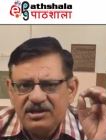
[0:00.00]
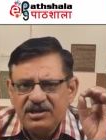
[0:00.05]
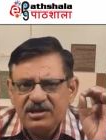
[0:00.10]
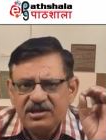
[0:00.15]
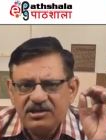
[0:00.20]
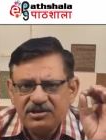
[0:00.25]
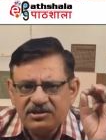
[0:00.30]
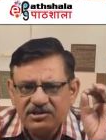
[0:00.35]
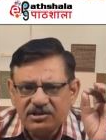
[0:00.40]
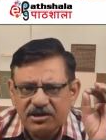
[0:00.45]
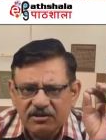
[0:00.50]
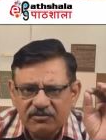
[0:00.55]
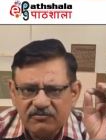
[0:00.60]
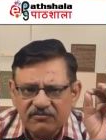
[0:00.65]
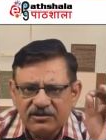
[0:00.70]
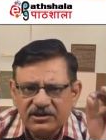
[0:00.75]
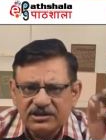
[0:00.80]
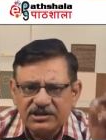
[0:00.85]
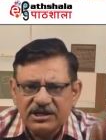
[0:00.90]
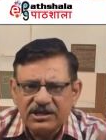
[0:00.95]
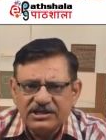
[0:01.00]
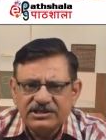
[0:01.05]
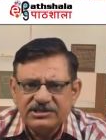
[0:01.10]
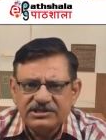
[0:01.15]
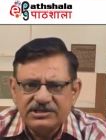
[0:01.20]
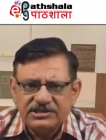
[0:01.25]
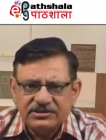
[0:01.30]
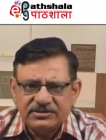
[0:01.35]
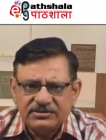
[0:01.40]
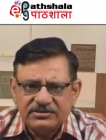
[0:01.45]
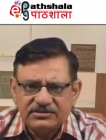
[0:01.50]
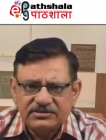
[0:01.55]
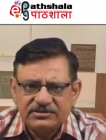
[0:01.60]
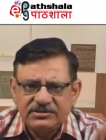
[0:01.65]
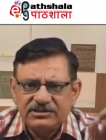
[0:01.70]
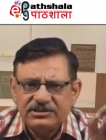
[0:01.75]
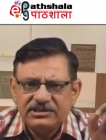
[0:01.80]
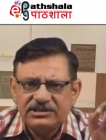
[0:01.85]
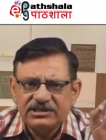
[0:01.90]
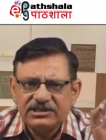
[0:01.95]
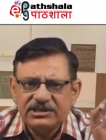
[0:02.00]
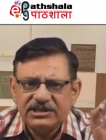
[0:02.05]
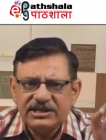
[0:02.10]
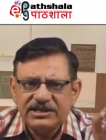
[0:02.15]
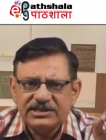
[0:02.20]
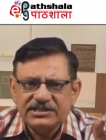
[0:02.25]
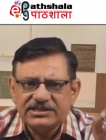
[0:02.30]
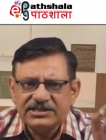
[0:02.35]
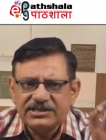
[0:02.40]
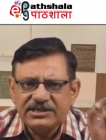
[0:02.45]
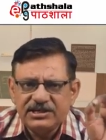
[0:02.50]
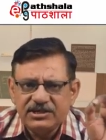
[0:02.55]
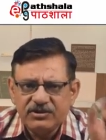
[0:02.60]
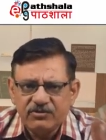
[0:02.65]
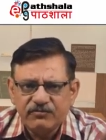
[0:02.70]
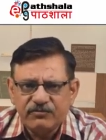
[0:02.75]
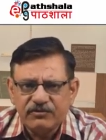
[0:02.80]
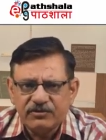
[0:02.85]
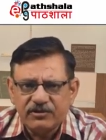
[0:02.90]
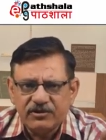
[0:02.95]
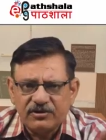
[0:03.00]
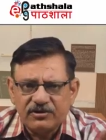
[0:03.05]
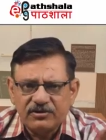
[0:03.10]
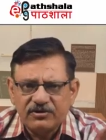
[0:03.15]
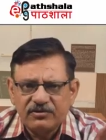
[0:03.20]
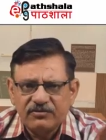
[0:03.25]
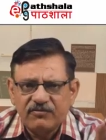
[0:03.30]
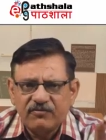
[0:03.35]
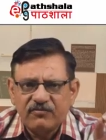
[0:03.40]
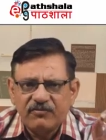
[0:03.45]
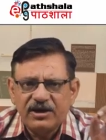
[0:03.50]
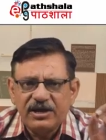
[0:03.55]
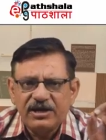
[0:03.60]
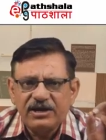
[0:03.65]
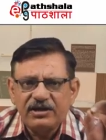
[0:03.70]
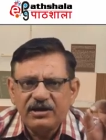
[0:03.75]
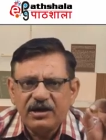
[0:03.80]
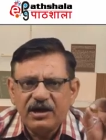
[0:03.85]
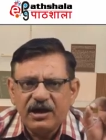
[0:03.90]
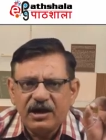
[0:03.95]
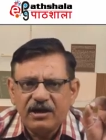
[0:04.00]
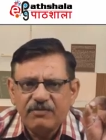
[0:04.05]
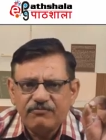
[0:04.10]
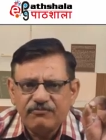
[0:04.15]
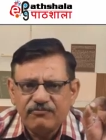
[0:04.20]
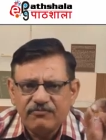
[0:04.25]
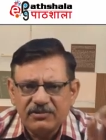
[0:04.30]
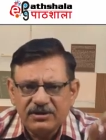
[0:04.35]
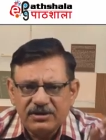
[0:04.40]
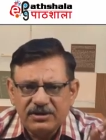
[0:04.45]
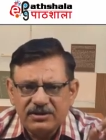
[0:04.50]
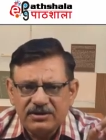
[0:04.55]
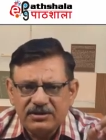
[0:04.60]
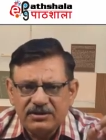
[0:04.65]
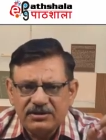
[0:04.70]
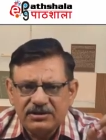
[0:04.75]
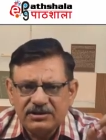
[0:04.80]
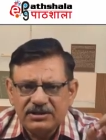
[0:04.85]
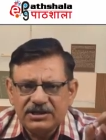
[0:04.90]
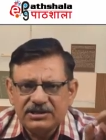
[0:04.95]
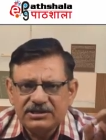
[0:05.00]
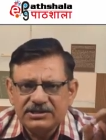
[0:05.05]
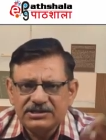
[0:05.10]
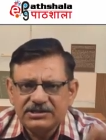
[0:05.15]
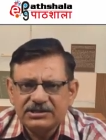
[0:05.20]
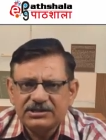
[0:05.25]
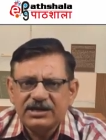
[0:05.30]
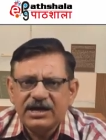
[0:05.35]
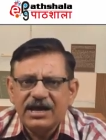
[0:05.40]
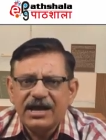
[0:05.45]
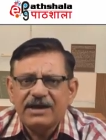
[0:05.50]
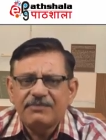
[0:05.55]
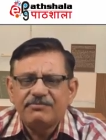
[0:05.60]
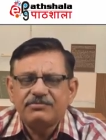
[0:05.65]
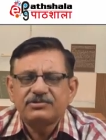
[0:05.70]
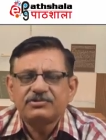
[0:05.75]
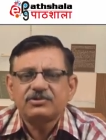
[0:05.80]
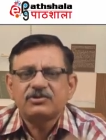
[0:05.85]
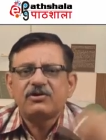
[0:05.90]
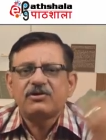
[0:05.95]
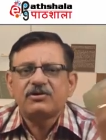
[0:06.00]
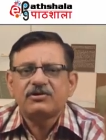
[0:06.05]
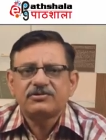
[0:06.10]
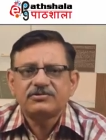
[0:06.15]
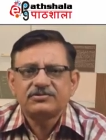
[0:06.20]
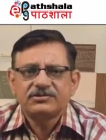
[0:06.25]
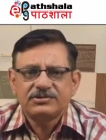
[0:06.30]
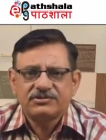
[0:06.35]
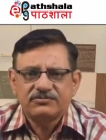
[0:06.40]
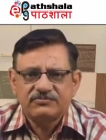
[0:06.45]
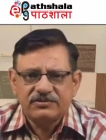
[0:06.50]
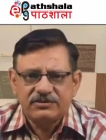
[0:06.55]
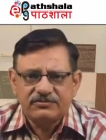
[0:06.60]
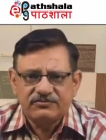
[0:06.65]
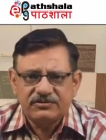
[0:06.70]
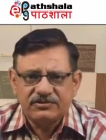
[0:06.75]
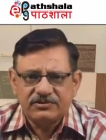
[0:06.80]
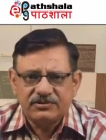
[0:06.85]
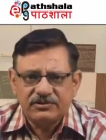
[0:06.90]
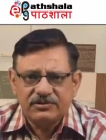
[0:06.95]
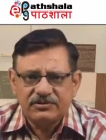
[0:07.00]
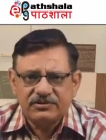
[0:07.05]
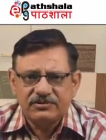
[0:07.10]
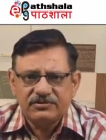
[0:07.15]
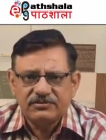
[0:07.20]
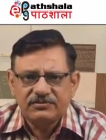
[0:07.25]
Each downward transition generates a new photon while upward transition absorbs one photon.